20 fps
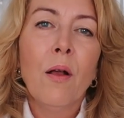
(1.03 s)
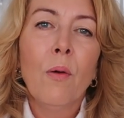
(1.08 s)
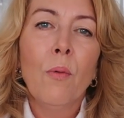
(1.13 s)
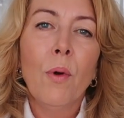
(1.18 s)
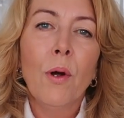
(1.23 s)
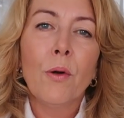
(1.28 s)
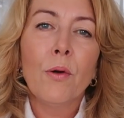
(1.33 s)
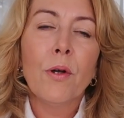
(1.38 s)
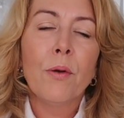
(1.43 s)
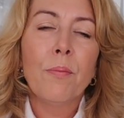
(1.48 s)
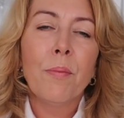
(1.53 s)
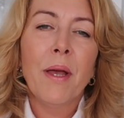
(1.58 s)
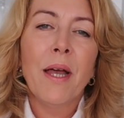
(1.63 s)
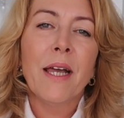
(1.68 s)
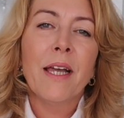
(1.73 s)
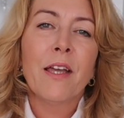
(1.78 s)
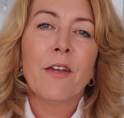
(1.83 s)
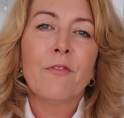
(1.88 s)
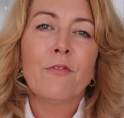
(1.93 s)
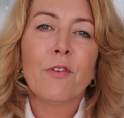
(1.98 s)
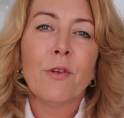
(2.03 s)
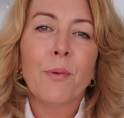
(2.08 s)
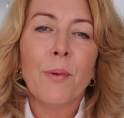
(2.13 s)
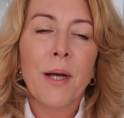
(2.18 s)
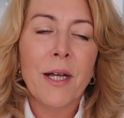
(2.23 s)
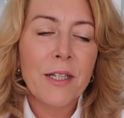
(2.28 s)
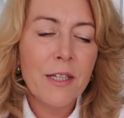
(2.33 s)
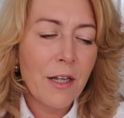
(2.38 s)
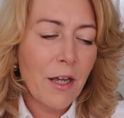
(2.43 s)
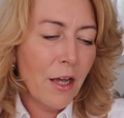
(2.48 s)
Welcome back
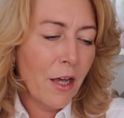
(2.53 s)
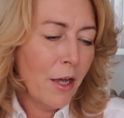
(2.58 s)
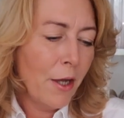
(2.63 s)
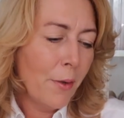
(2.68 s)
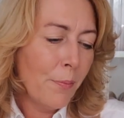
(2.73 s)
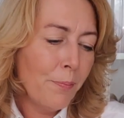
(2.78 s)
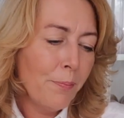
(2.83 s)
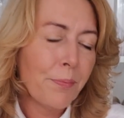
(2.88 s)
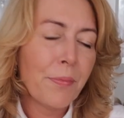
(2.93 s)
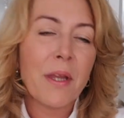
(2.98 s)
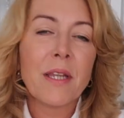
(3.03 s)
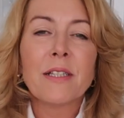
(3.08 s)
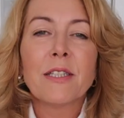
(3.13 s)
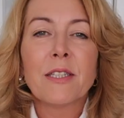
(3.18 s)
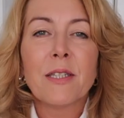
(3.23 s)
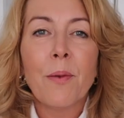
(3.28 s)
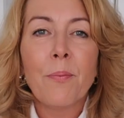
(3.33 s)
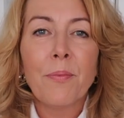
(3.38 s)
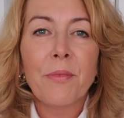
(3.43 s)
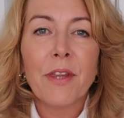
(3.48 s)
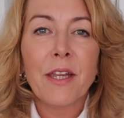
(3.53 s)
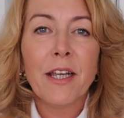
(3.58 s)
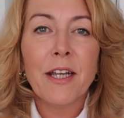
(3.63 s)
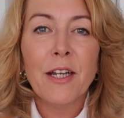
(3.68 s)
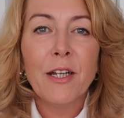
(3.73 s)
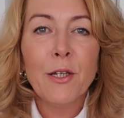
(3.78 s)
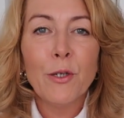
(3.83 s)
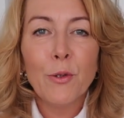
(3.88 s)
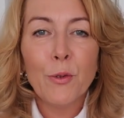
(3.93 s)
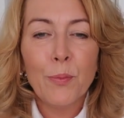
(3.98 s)
everyone. Something
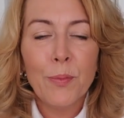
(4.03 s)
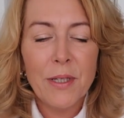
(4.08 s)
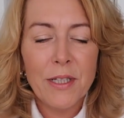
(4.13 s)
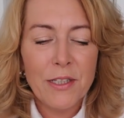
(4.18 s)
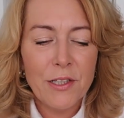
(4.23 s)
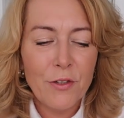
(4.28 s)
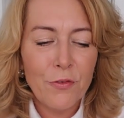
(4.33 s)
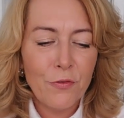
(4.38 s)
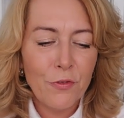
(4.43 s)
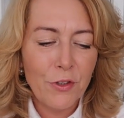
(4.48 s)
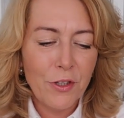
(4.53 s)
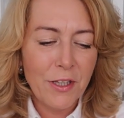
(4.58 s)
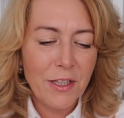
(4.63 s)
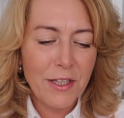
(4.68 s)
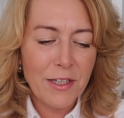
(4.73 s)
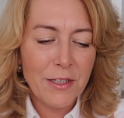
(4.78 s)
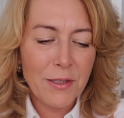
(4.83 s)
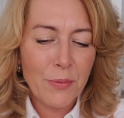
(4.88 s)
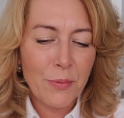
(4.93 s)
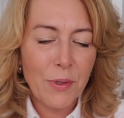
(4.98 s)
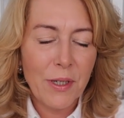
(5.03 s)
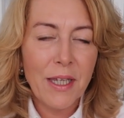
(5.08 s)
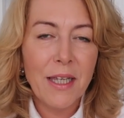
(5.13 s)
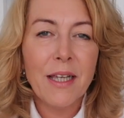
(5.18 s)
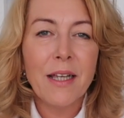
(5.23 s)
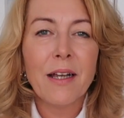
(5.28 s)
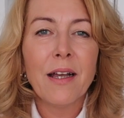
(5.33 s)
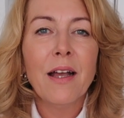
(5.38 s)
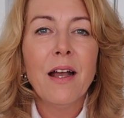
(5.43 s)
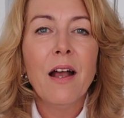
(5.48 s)
a little bit different this
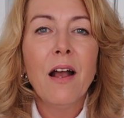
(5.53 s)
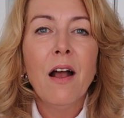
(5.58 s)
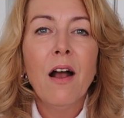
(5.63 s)
week.